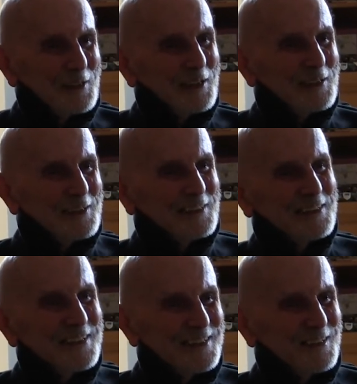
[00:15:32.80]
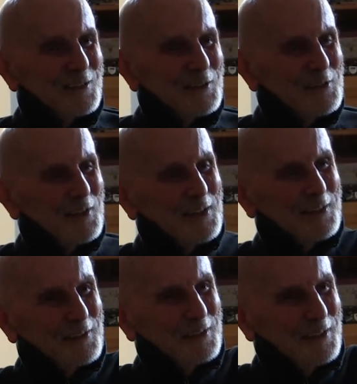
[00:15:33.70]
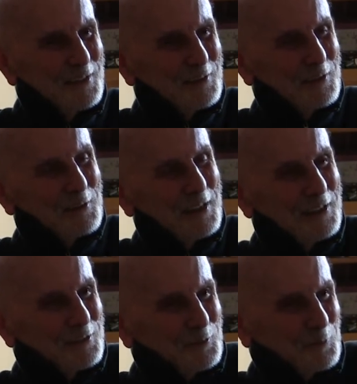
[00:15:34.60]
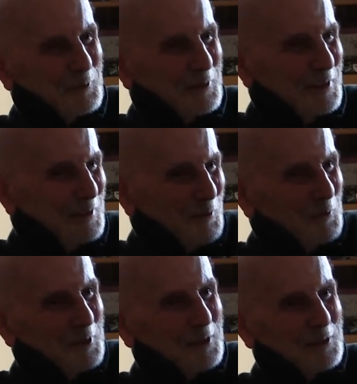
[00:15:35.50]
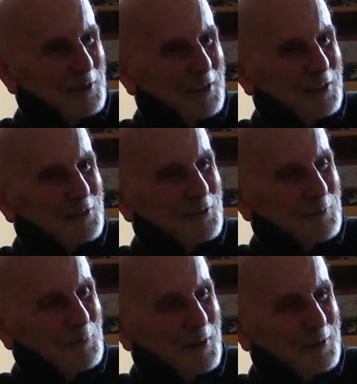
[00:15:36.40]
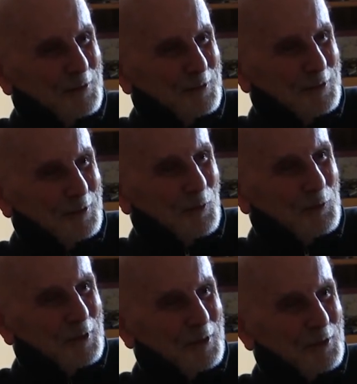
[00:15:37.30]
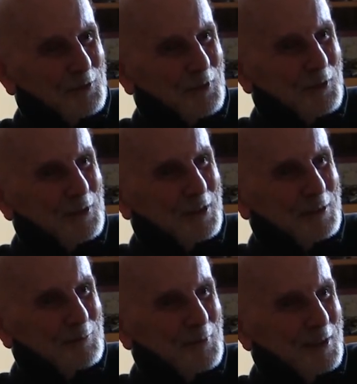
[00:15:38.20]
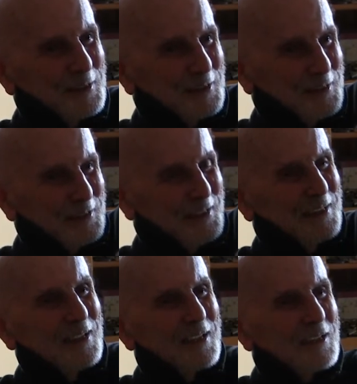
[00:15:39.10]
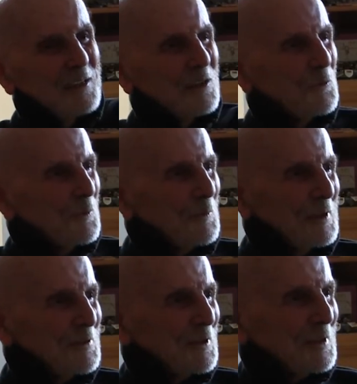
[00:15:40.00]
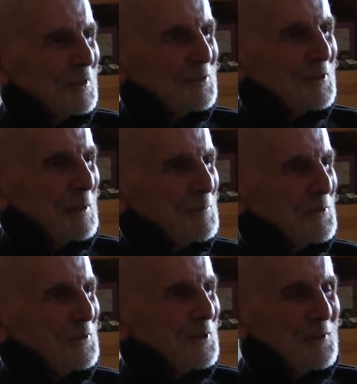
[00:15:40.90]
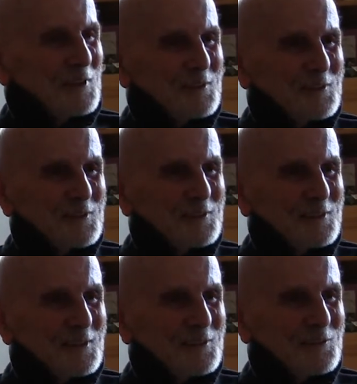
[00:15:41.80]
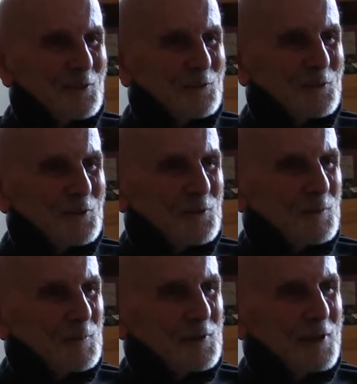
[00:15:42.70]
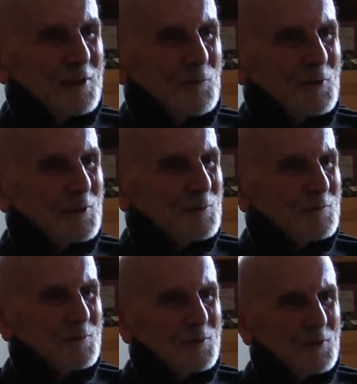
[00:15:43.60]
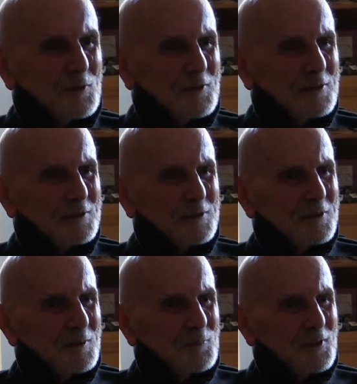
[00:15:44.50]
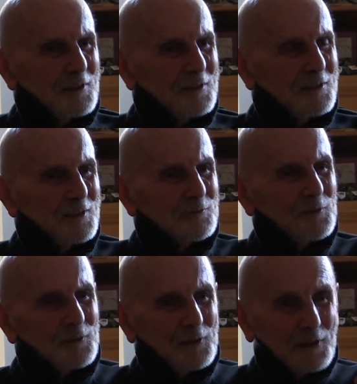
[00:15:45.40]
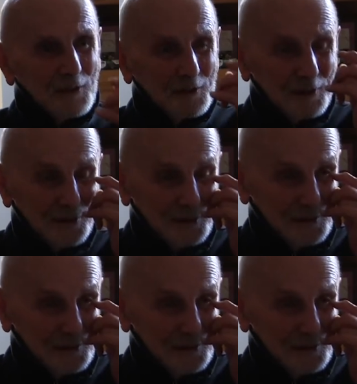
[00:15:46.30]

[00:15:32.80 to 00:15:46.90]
Yeah. Their legs were holding her legs and partially holding her skirt up. And we took exception to this and so forth, but they were completely different in our